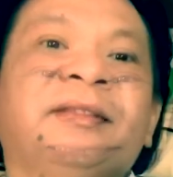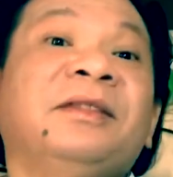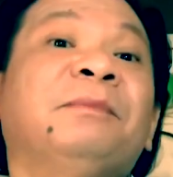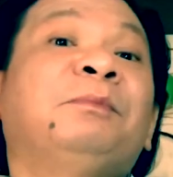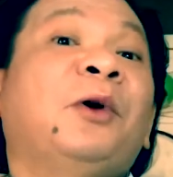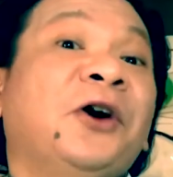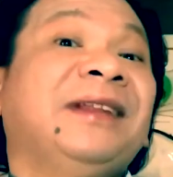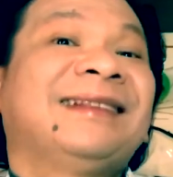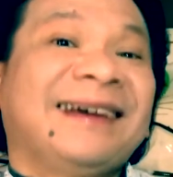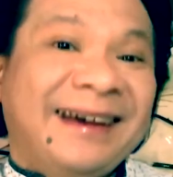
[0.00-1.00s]
The
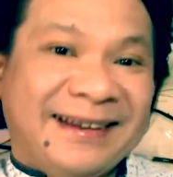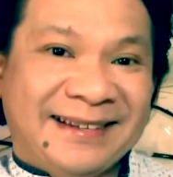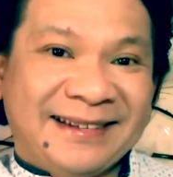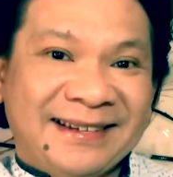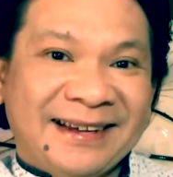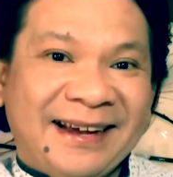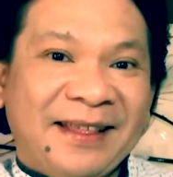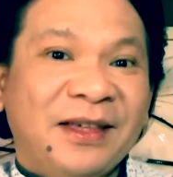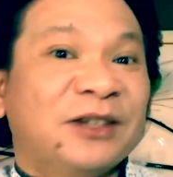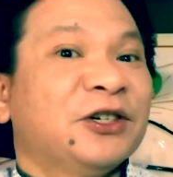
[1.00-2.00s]
point is
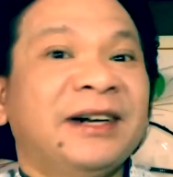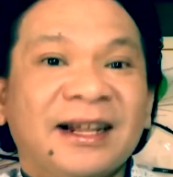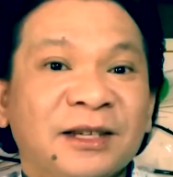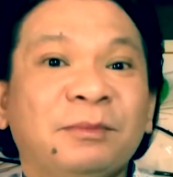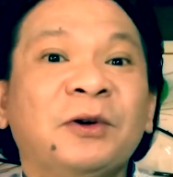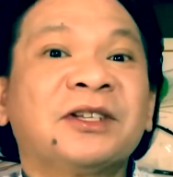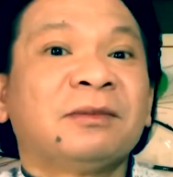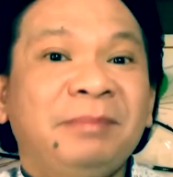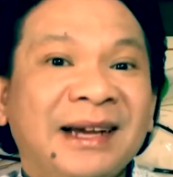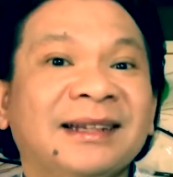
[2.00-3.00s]
that you're not supposed
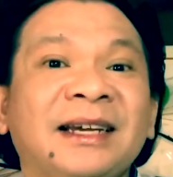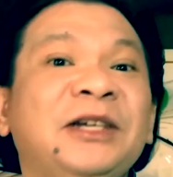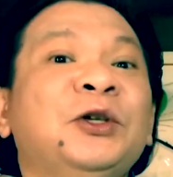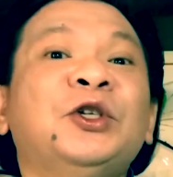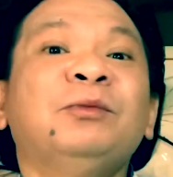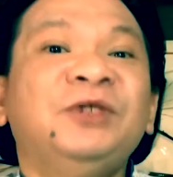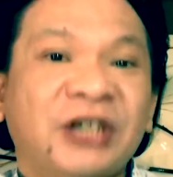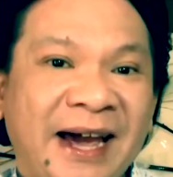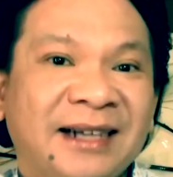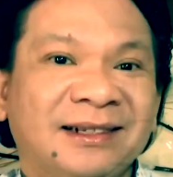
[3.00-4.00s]
to build a YouTube
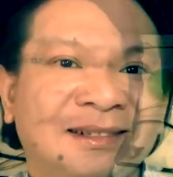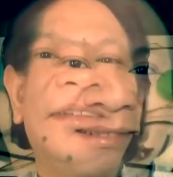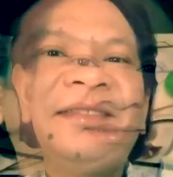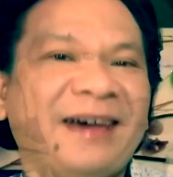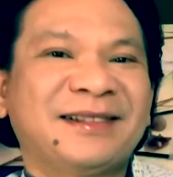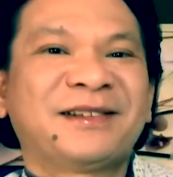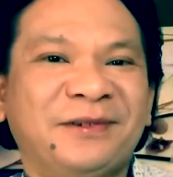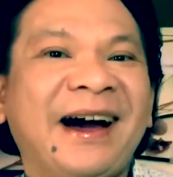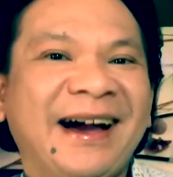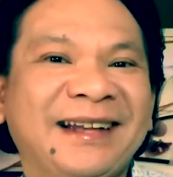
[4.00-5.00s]
channel. That's
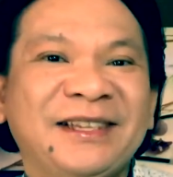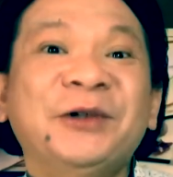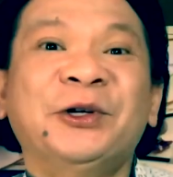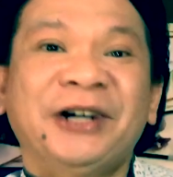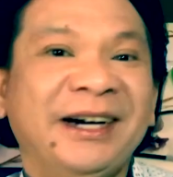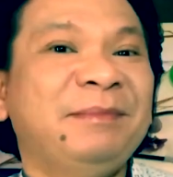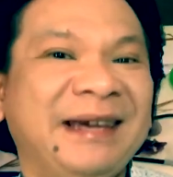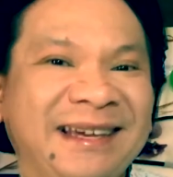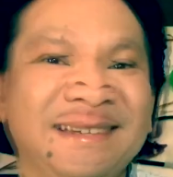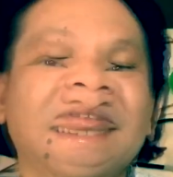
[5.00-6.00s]
right, you heard
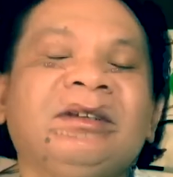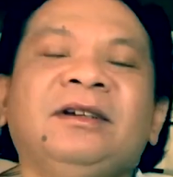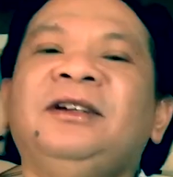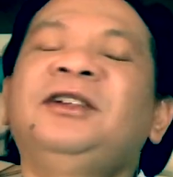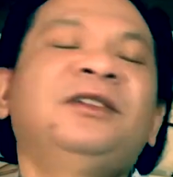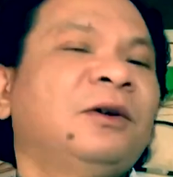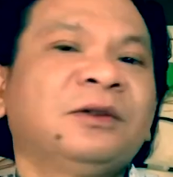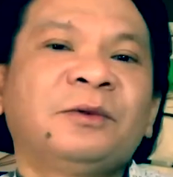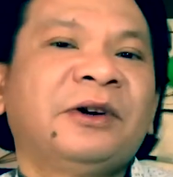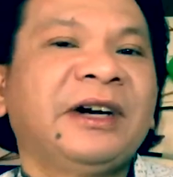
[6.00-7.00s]
me. You
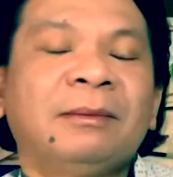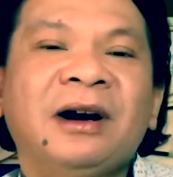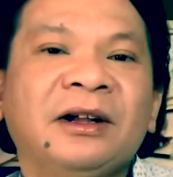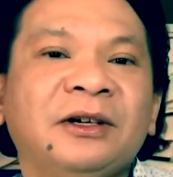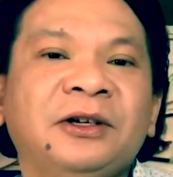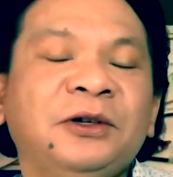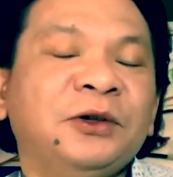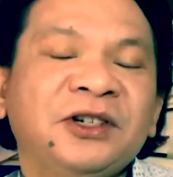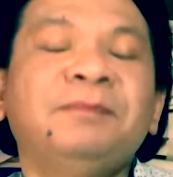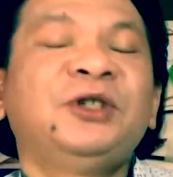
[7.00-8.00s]
don't worry about your
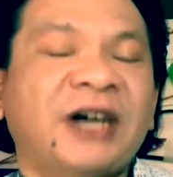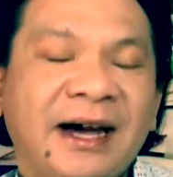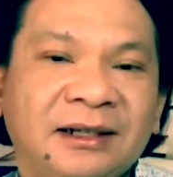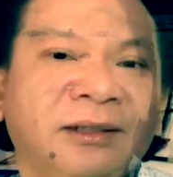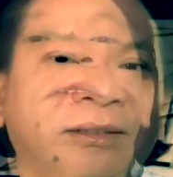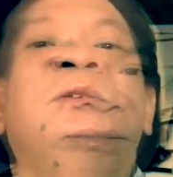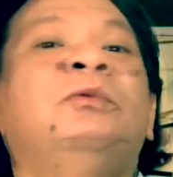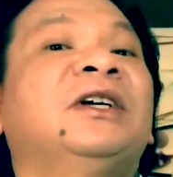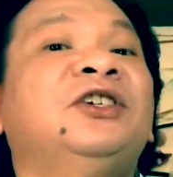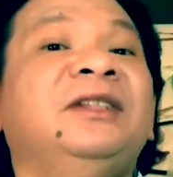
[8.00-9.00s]
YouTube channel.
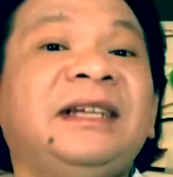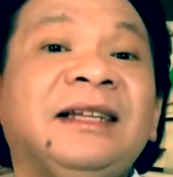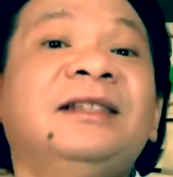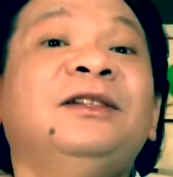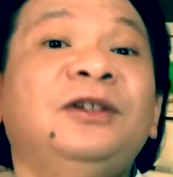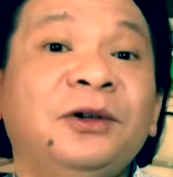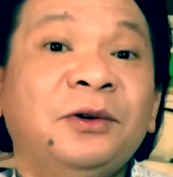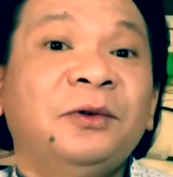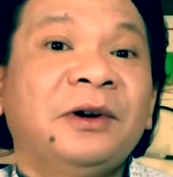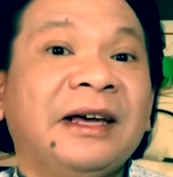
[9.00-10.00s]
What you need to
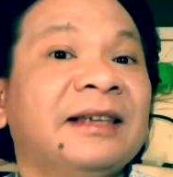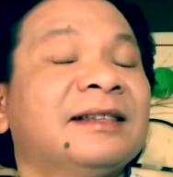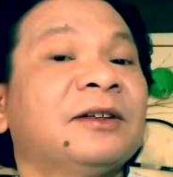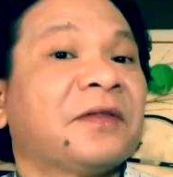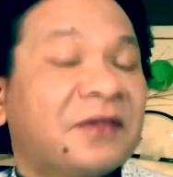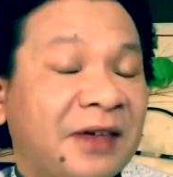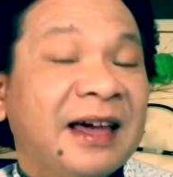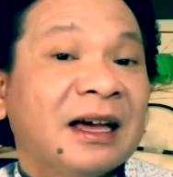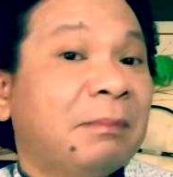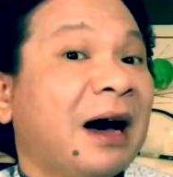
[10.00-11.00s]
do is to
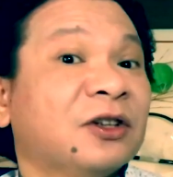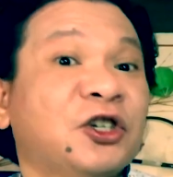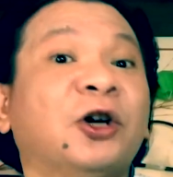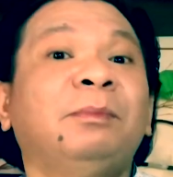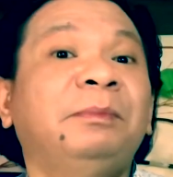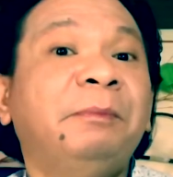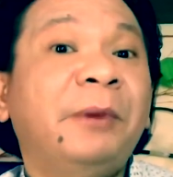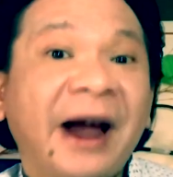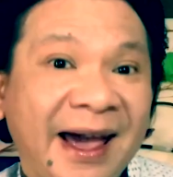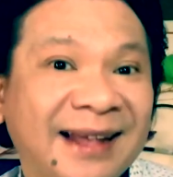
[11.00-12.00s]
think about your
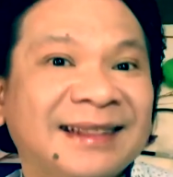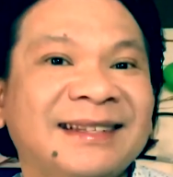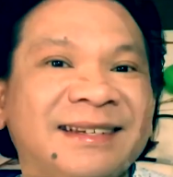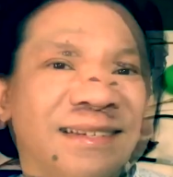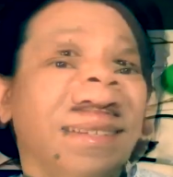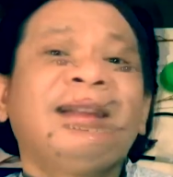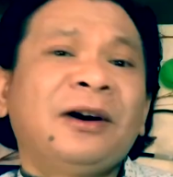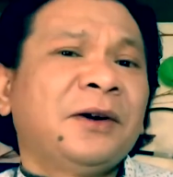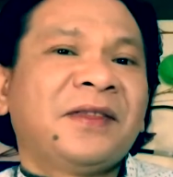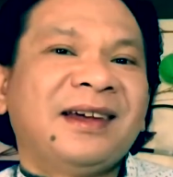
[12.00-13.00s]
brand.
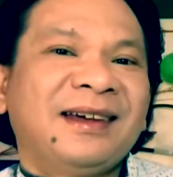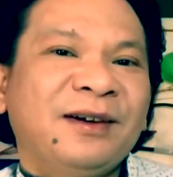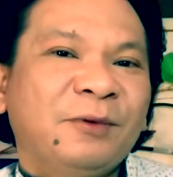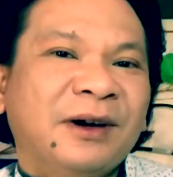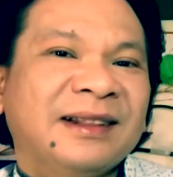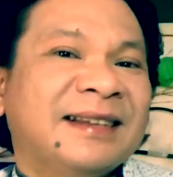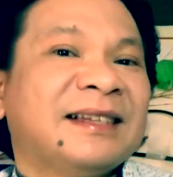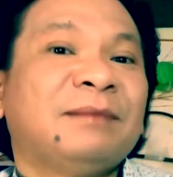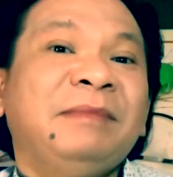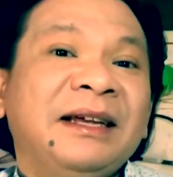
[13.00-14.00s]
Now you're thinking, what does
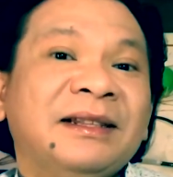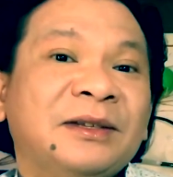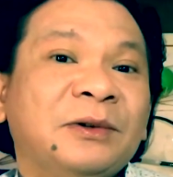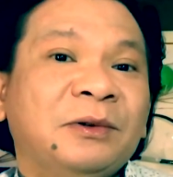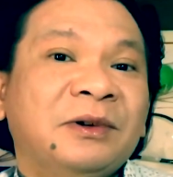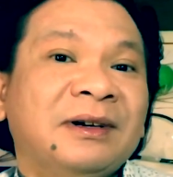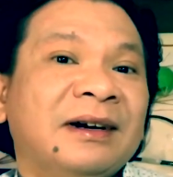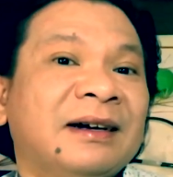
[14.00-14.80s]
it mean to